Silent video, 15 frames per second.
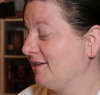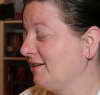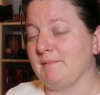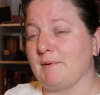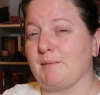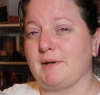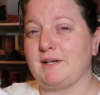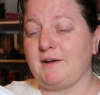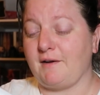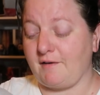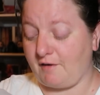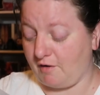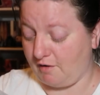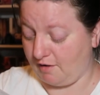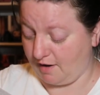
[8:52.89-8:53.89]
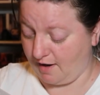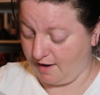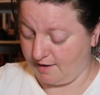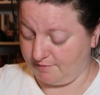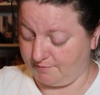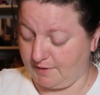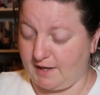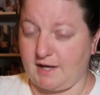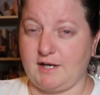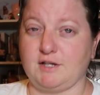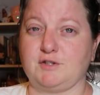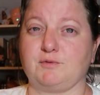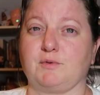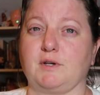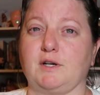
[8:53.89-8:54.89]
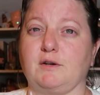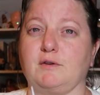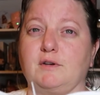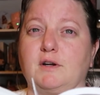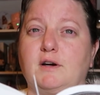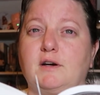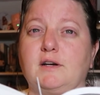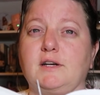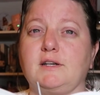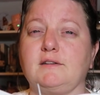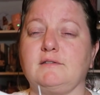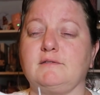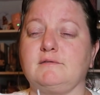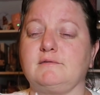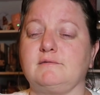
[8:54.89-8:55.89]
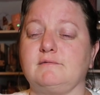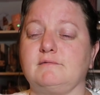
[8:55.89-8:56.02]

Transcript: But we are at page 109.